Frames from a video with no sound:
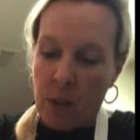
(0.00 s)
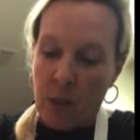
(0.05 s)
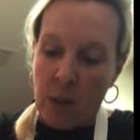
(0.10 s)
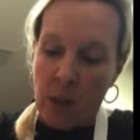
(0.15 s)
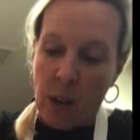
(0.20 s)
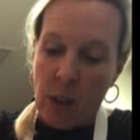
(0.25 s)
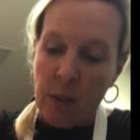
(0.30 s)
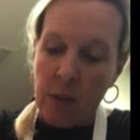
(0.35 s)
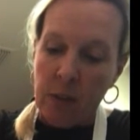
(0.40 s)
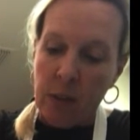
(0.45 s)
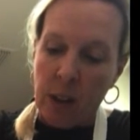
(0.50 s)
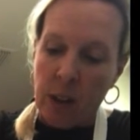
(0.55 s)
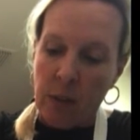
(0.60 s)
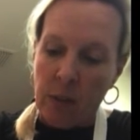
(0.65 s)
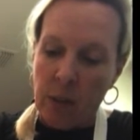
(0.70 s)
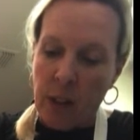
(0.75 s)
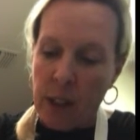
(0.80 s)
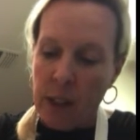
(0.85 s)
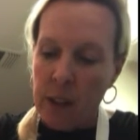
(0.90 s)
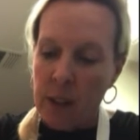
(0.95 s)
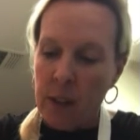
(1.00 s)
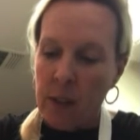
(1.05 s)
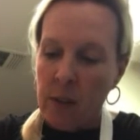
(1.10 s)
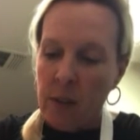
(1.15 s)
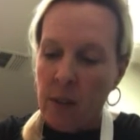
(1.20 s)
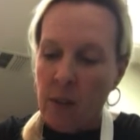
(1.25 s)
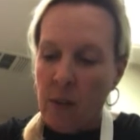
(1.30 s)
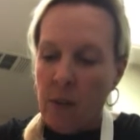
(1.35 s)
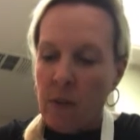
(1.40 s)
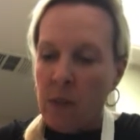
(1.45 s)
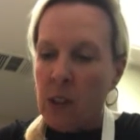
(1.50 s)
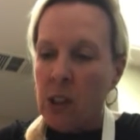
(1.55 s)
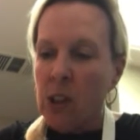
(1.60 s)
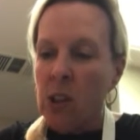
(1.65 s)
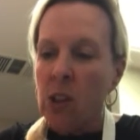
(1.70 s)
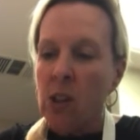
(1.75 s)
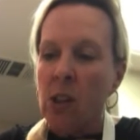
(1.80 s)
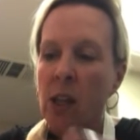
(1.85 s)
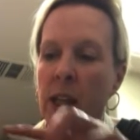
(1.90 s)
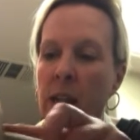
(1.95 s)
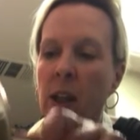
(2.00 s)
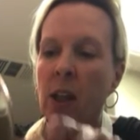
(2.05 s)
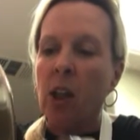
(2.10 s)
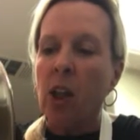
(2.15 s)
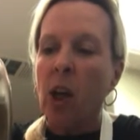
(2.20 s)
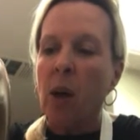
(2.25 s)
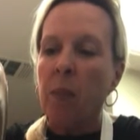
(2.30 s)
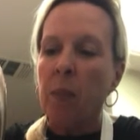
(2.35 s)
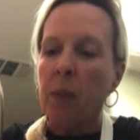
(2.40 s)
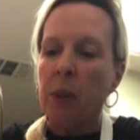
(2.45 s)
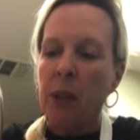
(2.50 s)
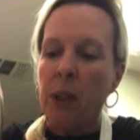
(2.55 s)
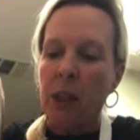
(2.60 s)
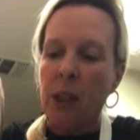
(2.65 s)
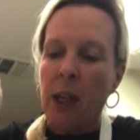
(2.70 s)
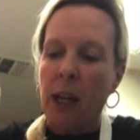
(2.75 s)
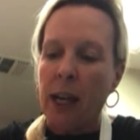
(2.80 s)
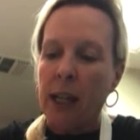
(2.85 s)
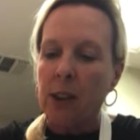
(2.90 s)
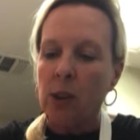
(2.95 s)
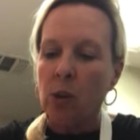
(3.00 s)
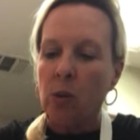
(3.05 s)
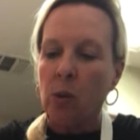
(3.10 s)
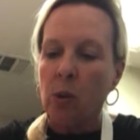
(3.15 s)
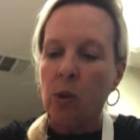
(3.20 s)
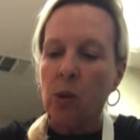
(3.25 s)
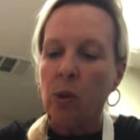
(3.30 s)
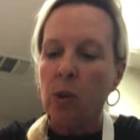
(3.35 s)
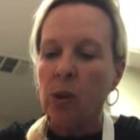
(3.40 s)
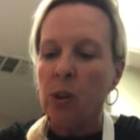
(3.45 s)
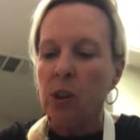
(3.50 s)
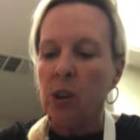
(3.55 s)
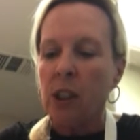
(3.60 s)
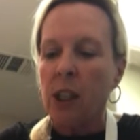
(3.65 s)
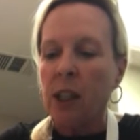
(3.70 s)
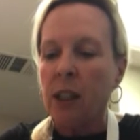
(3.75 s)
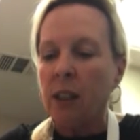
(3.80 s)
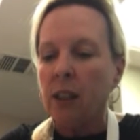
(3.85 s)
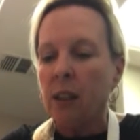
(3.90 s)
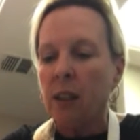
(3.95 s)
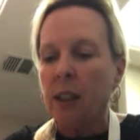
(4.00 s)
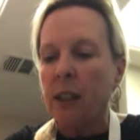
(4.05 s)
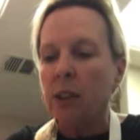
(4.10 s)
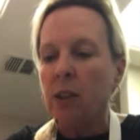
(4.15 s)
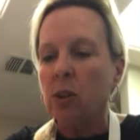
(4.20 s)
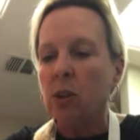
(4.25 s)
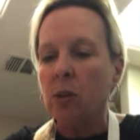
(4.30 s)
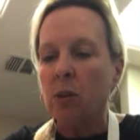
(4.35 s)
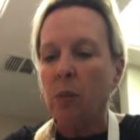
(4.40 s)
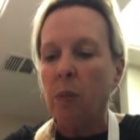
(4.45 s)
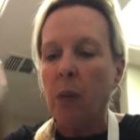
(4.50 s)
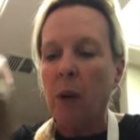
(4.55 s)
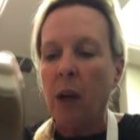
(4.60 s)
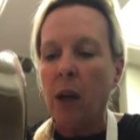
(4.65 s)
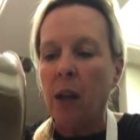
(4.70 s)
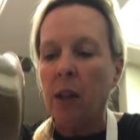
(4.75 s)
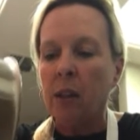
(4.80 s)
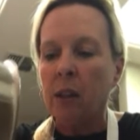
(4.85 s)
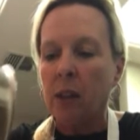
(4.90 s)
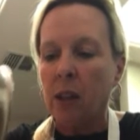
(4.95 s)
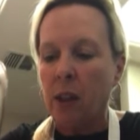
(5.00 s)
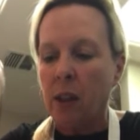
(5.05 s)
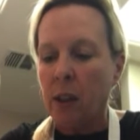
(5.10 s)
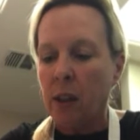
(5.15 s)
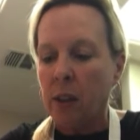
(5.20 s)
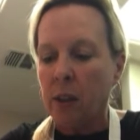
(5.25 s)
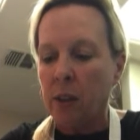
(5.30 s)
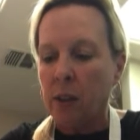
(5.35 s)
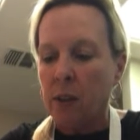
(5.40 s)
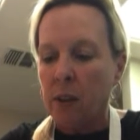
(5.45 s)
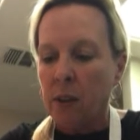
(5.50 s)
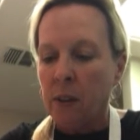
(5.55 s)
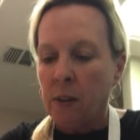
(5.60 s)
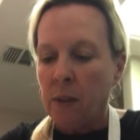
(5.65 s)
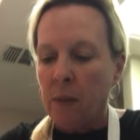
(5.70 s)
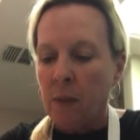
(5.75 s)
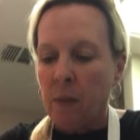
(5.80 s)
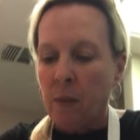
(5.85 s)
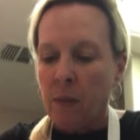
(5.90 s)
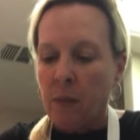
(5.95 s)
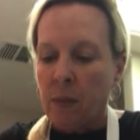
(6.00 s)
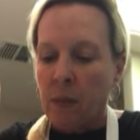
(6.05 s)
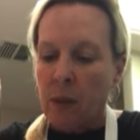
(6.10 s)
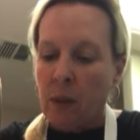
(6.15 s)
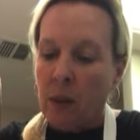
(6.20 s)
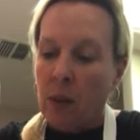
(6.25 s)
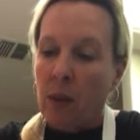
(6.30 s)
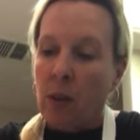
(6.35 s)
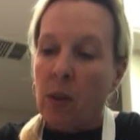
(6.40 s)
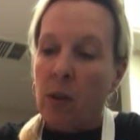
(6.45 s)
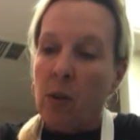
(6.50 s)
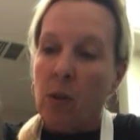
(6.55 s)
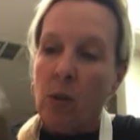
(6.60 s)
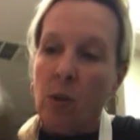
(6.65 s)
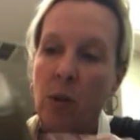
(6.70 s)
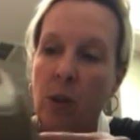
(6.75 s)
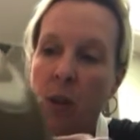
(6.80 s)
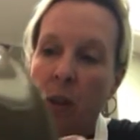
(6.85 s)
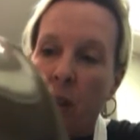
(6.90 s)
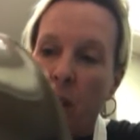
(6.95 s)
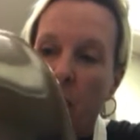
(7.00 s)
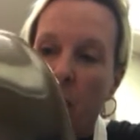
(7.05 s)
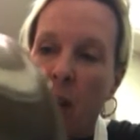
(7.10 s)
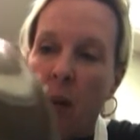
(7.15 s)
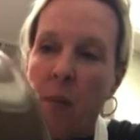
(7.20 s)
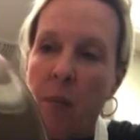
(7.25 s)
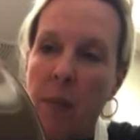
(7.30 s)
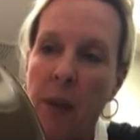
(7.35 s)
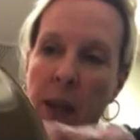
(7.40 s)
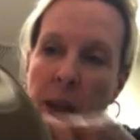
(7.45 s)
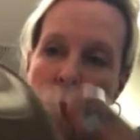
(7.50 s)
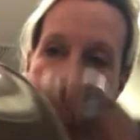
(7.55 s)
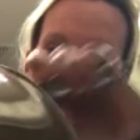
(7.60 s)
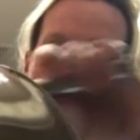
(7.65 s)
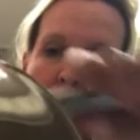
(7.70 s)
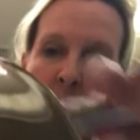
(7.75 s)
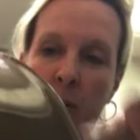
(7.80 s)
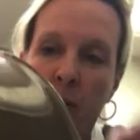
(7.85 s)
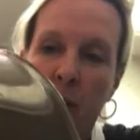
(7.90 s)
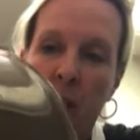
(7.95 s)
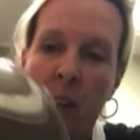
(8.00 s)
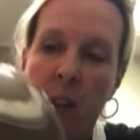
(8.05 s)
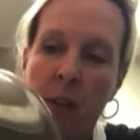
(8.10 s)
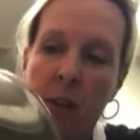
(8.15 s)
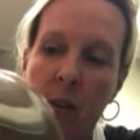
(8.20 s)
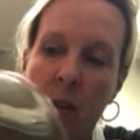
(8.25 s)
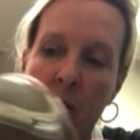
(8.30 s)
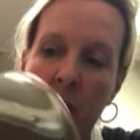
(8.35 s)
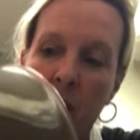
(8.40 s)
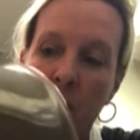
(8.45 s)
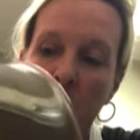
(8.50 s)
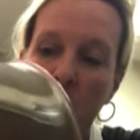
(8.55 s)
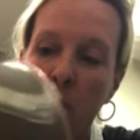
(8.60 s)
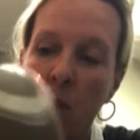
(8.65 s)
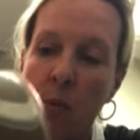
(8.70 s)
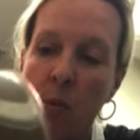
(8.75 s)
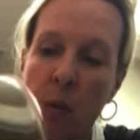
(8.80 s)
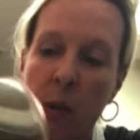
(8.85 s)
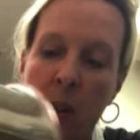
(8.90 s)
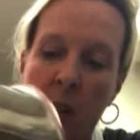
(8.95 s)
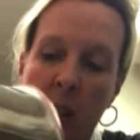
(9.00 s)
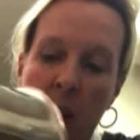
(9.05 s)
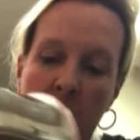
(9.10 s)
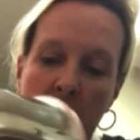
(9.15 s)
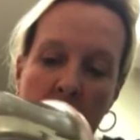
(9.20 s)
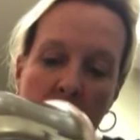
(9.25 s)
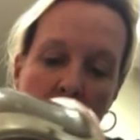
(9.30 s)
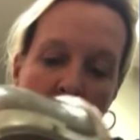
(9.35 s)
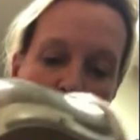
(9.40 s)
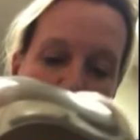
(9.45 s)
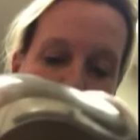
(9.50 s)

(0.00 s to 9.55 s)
Lovely, right? This is like a company casserole. You could take it like to a potluck. You could make it for dinner. This is what they did in